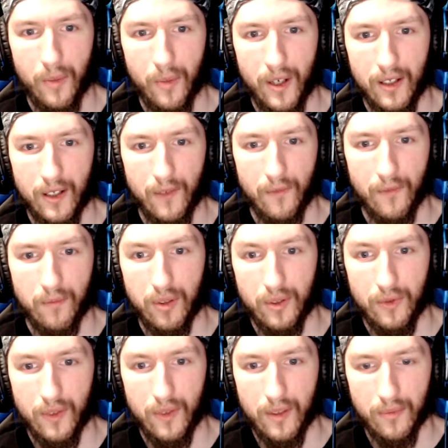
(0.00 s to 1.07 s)
part of
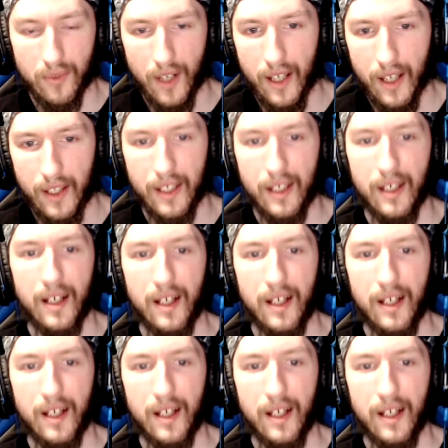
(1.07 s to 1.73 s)
Blue Umbrella,